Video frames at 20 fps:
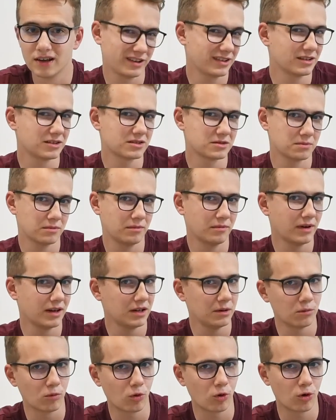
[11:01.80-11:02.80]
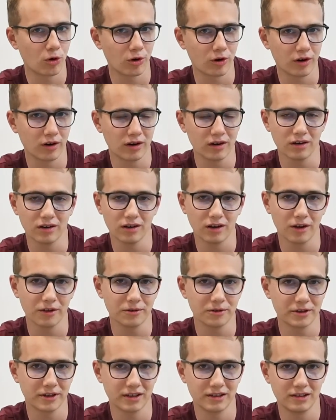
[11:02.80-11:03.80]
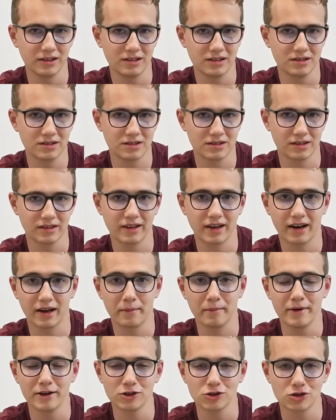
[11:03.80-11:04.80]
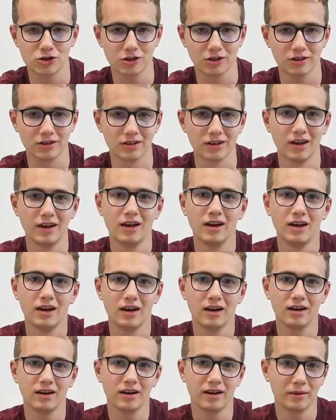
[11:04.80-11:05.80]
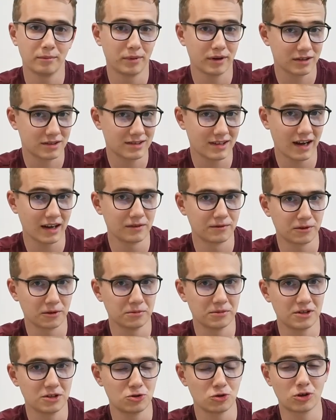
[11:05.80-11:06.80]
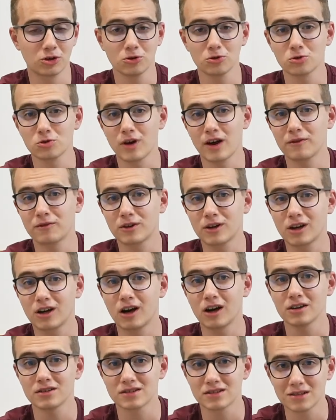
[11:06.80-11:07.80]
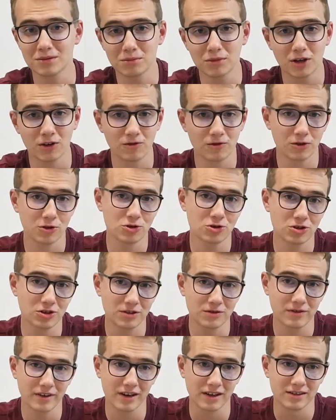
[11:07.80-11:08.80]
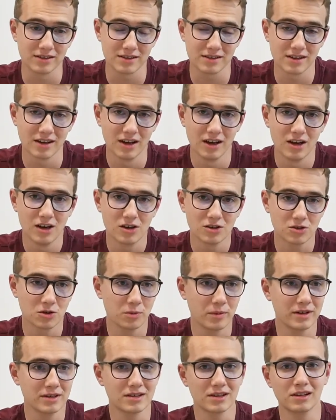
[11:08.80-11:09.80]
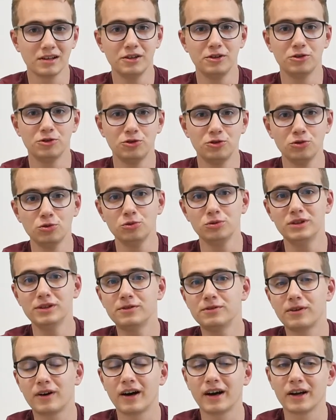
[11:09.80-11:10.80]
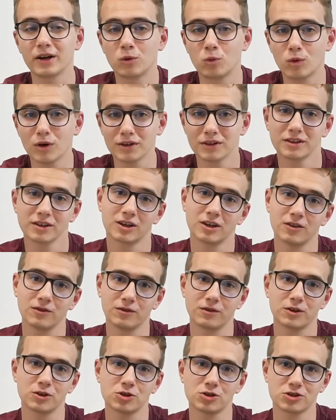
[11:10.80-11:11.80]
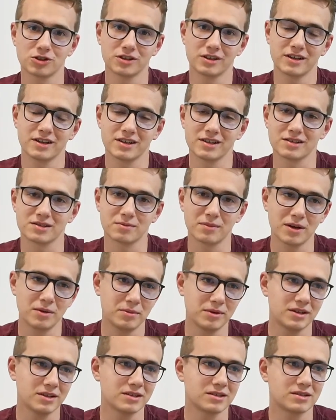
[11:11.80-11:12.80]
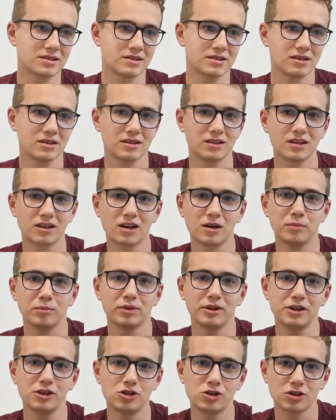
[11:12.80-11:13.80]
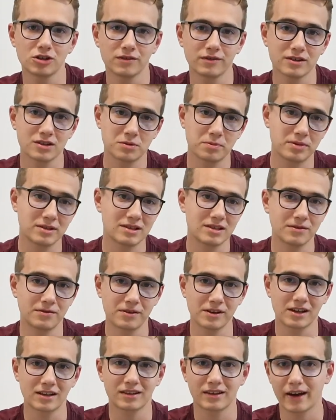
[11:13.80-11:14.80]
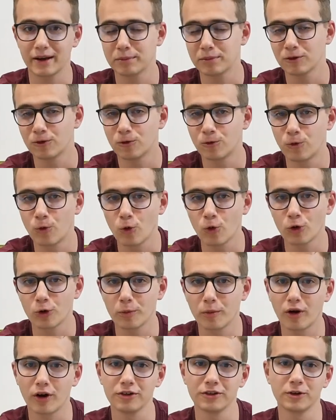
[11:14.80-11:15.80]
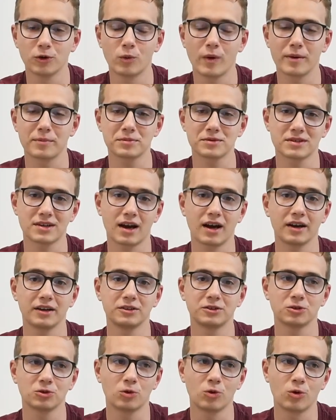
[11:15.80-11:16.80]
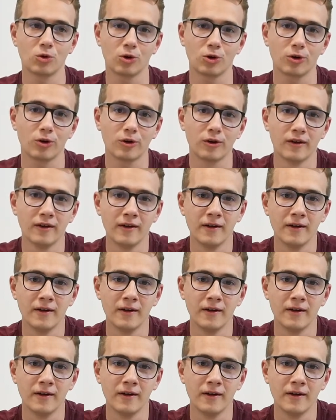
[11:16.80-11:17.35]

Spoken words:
And there's many more other than these that I mentioned. But aside from these, you can also have custom conversion events. So basically you define what the conversion is. Maybe it's the completion of a specific type of form on the website, or